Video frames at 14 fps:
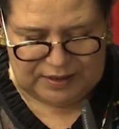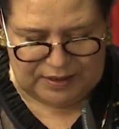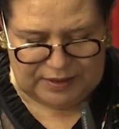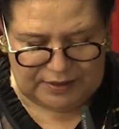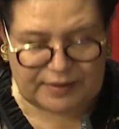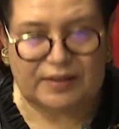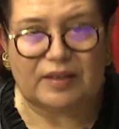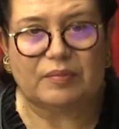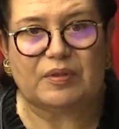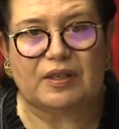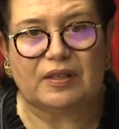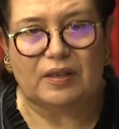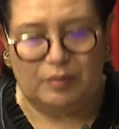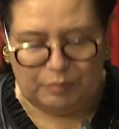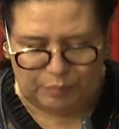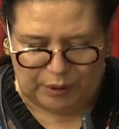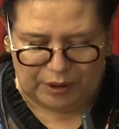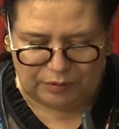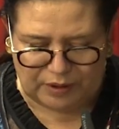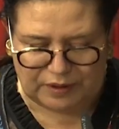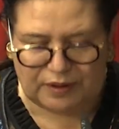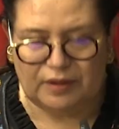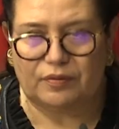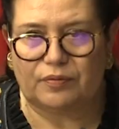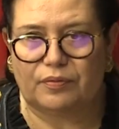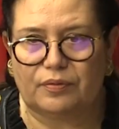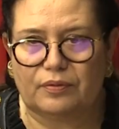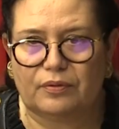It seems
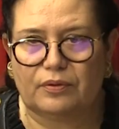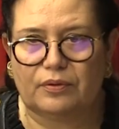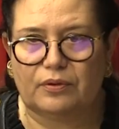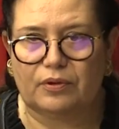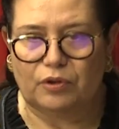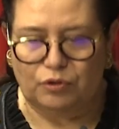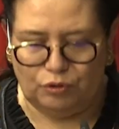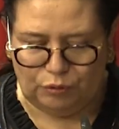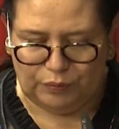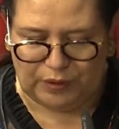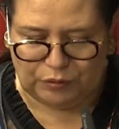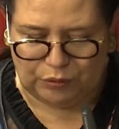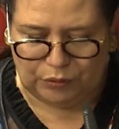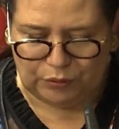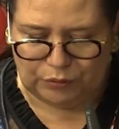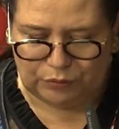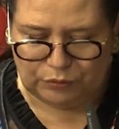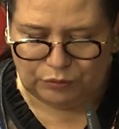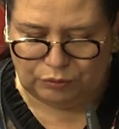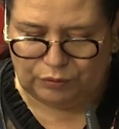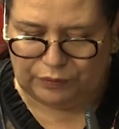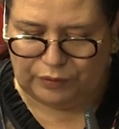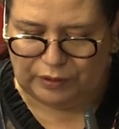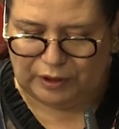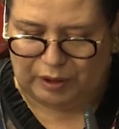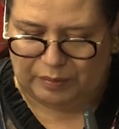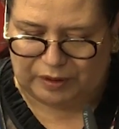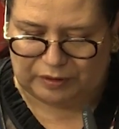imperative to return to the
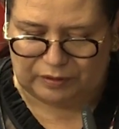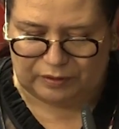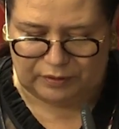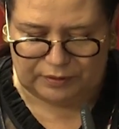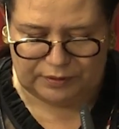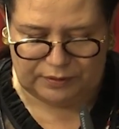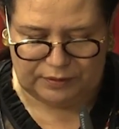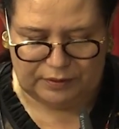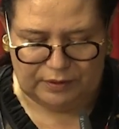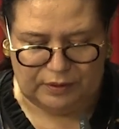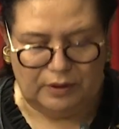fundamentals